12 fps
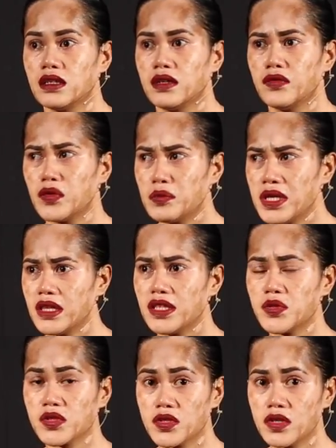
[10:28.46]
for me,
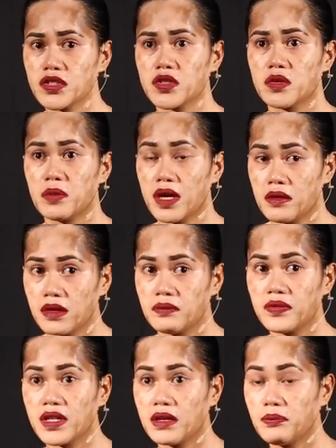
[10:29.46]
this was also
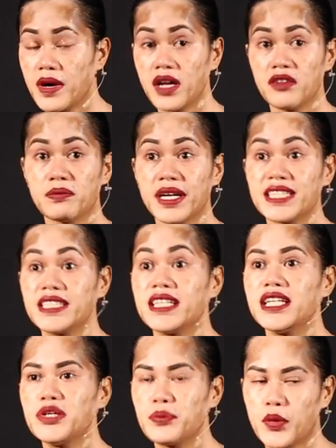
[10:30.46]
a part of my
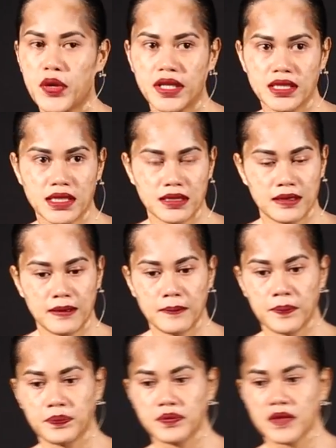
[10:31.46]
turning point.
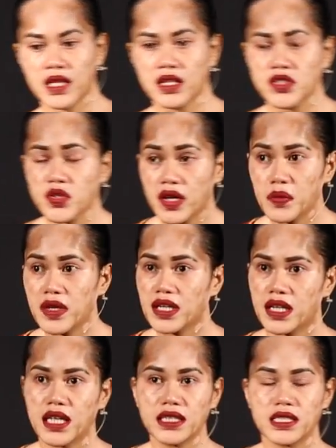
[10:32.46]
So I went
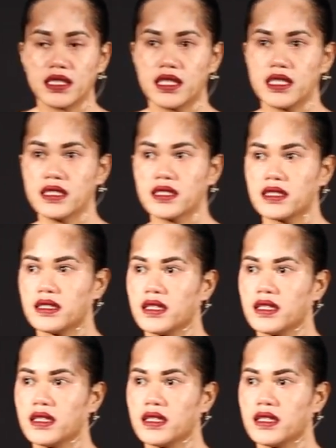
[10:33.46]
and I did this.